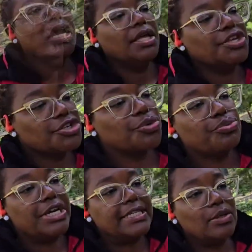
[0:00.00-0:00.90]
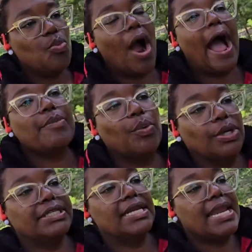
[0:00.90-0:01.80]
There's a reason why we
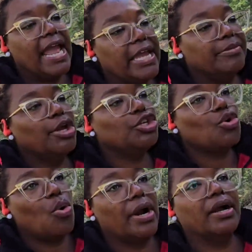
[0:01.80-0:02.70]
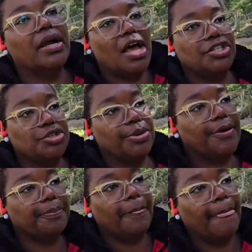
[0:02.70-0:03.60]
want to name your customer,
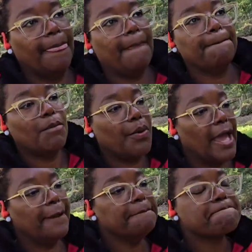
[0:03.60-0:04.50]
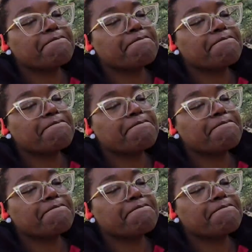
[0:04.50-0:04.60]
okay?